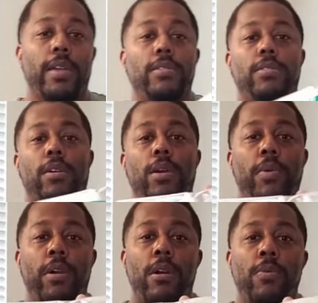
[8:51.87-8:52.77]
so here we
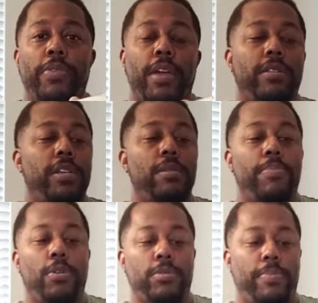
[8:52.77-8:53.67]
are with our
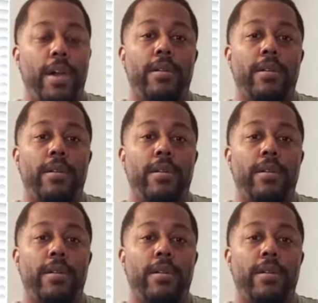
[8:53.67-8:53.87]
decomposing powder.